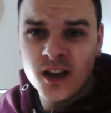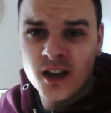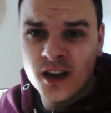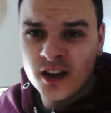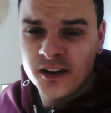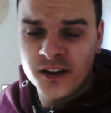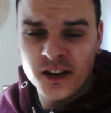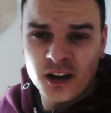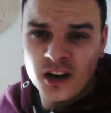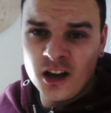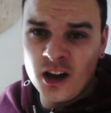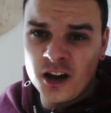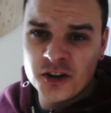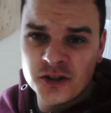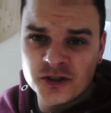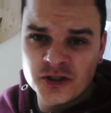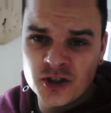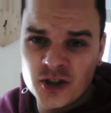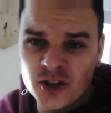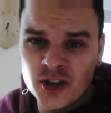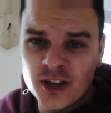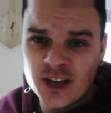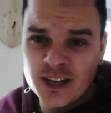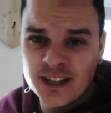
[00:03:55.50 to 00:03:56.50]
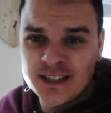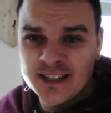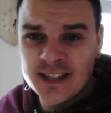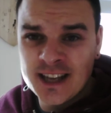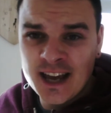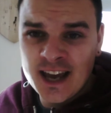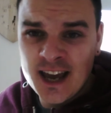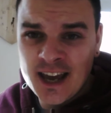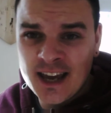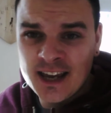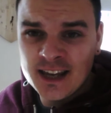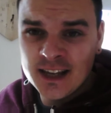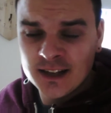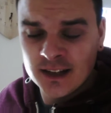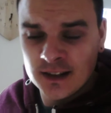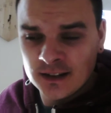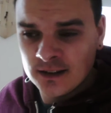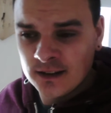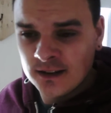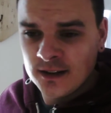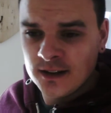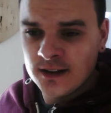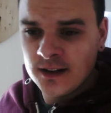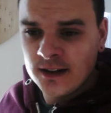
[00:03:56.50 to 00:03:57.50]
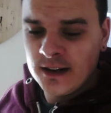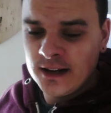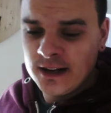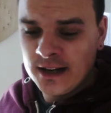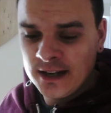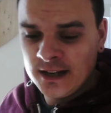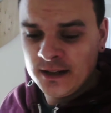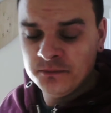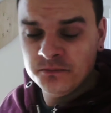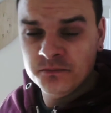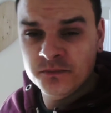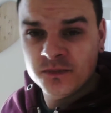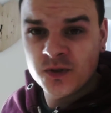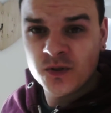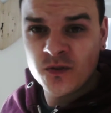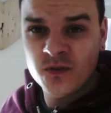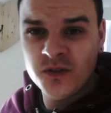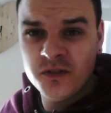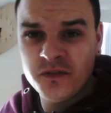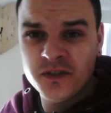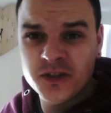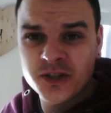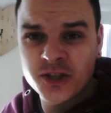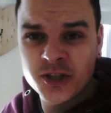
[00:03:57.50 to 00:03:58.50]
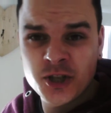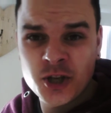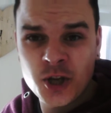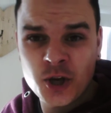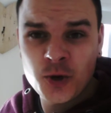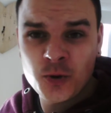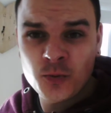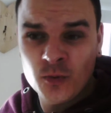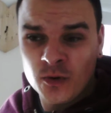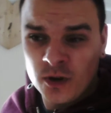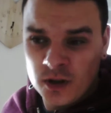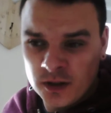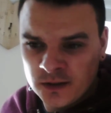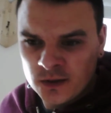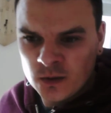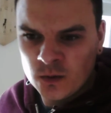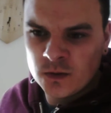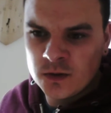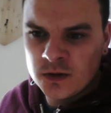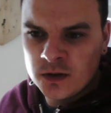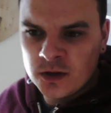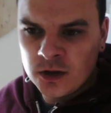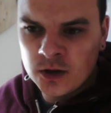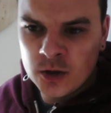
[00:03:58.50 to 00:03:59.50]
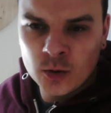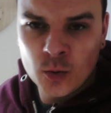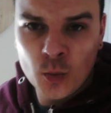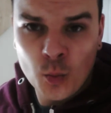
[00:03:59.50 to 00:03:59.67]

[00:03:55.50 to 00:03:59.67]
And Alana's cooking tea. So I've got nothing to do. I don't know what to do.